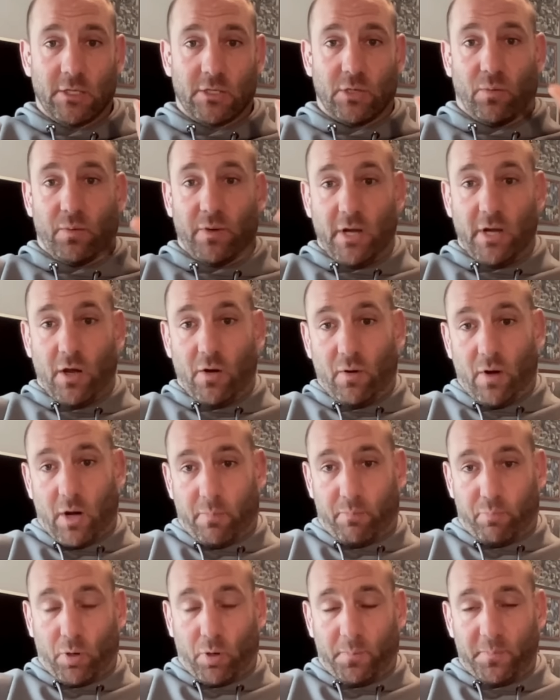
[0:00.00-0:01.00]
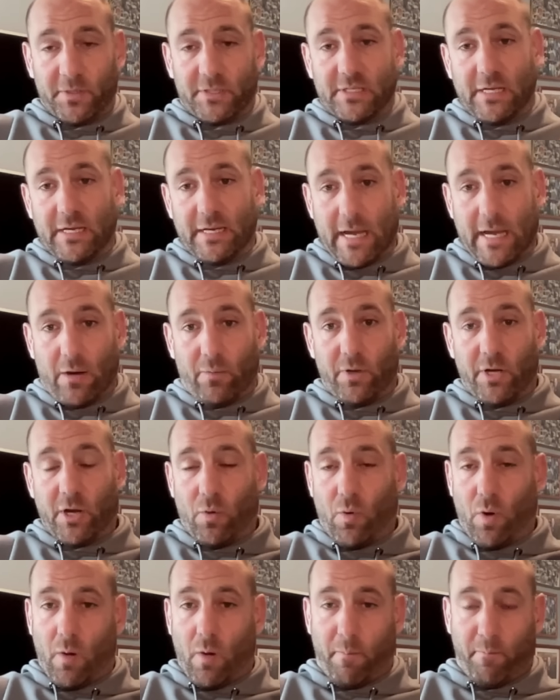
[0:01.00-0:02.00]
So we know our property, now we
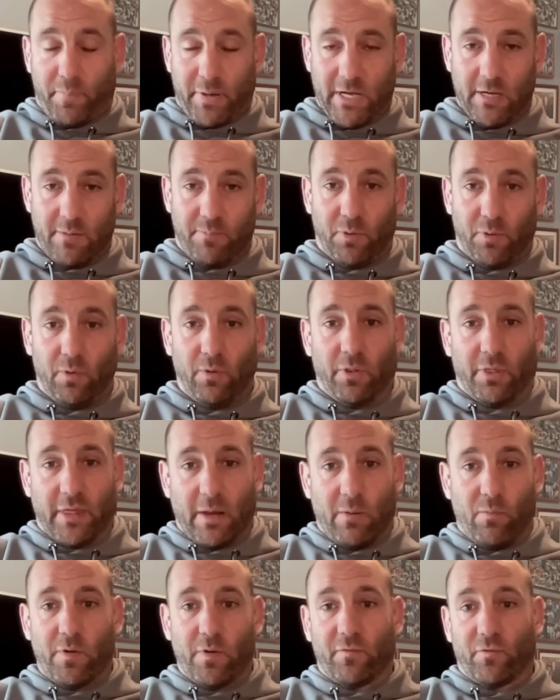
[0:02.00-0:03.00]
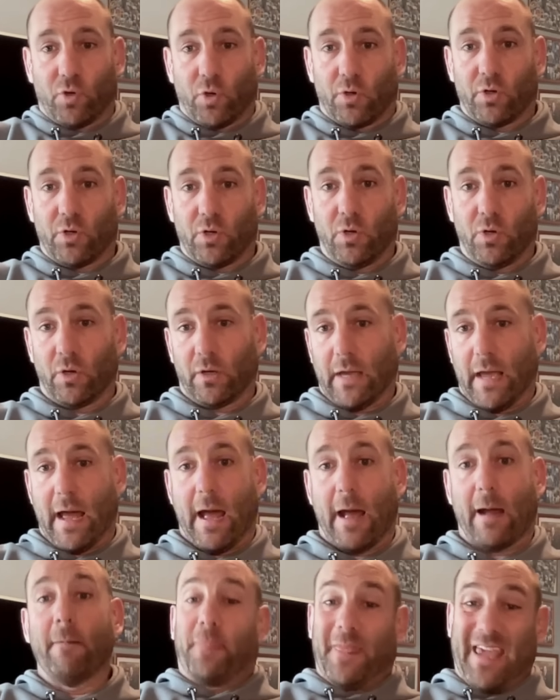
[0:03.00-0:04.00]
know our people, then we've got to look
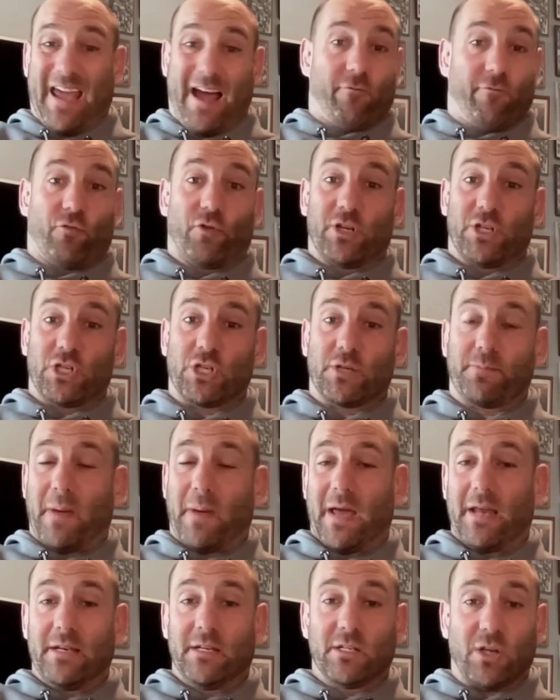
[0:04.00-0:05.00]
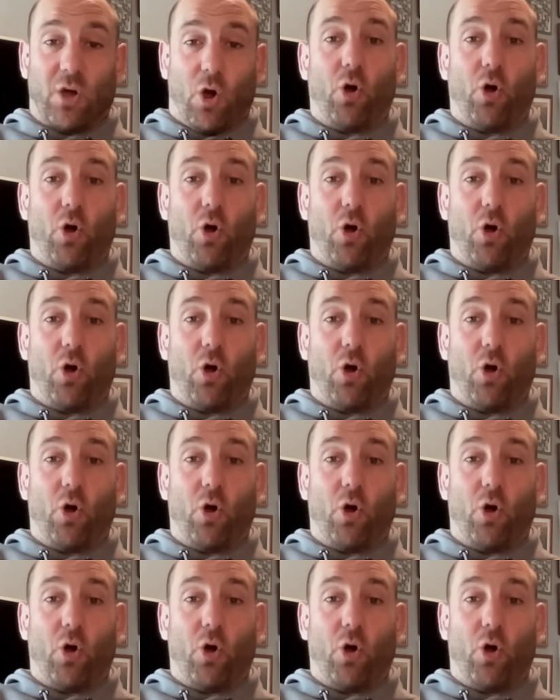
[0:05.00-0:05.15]
at the average spend.